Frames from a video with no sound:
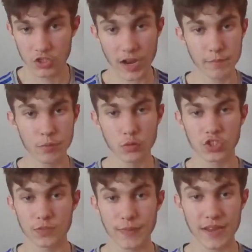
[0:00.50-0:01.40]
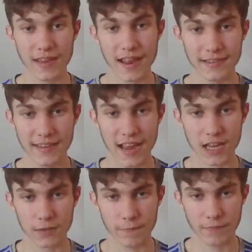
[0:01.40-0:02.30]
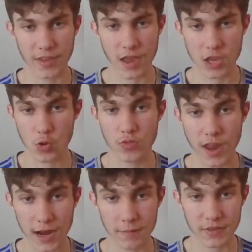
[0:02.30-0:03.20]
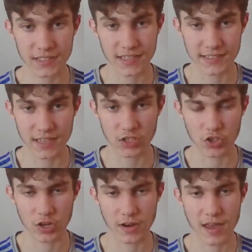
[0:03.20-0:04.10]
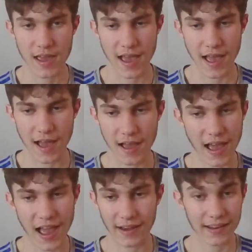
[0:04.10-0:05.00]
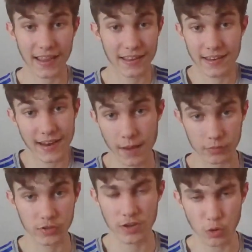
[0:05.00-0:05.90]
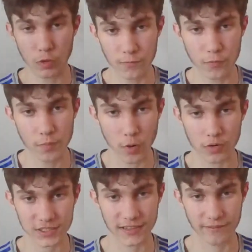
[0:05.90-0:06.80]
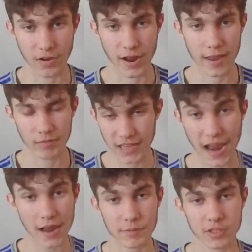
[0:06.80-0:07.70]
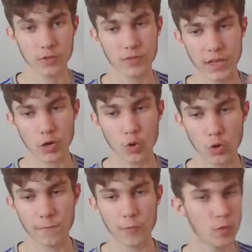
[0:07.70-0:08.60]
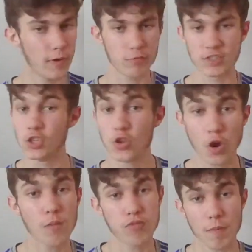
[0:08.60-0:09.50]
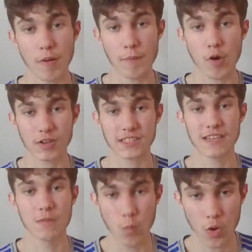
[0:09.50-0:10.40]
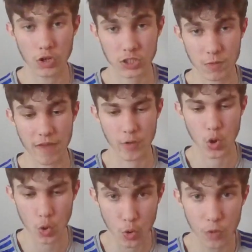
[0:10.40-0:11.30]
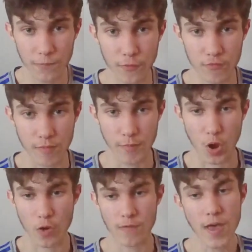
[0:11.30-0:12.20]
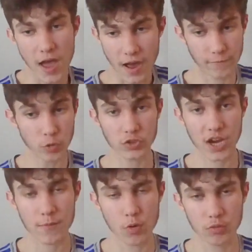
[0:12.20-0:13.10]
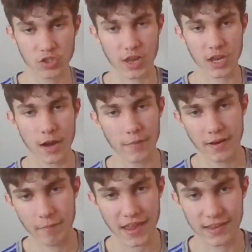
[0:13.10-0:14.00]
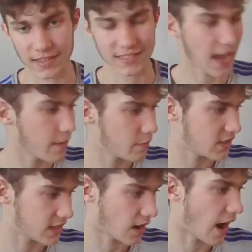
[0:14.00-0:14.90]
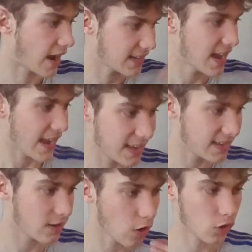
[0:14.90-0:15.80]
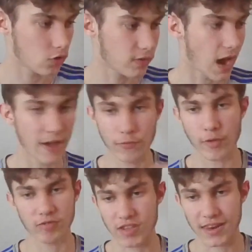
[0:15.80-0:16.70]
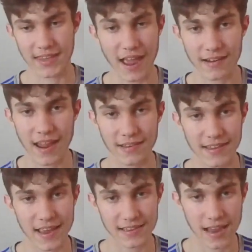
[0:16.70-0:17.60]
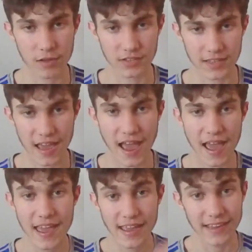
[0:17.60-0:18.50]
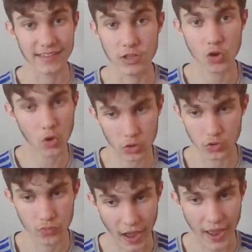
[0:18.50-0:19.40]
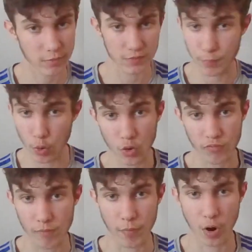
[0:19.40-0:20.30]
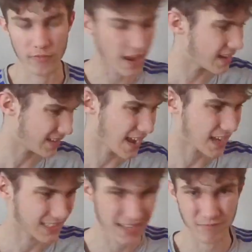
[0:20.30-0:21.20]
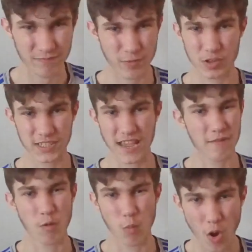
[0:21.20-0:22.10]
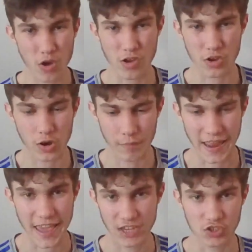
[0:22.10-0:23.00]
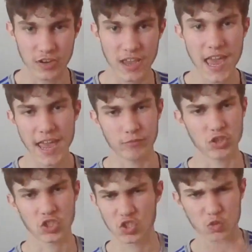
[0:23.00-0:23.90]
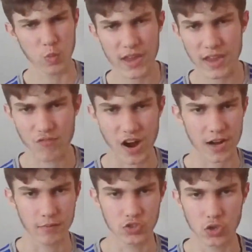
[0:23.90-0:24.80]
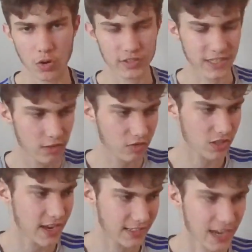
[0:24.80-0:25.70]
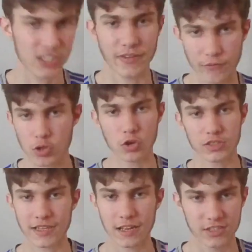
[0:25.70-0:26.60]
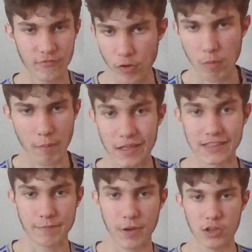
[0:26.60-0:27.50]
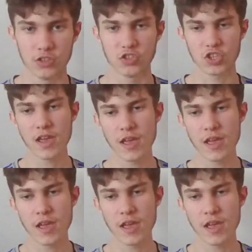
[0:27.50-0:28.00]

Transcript: Jake Paul just beat Nate Diaz via unanimous decision, and in an absolutely awful boxing fight. It was absolutely awful. It was not proper boxing whatsoever. Awful from both. I thought Jake Paul was going to come in and make a statement tonight. He did not do that. I thought he was going to get Nate Diaz out of there. He did not do that. It was poor from both. Nate Diaz didn't put together one good combination. He was just swinging random shots. It looks like he's actually forgotten how to throw a bloody punch.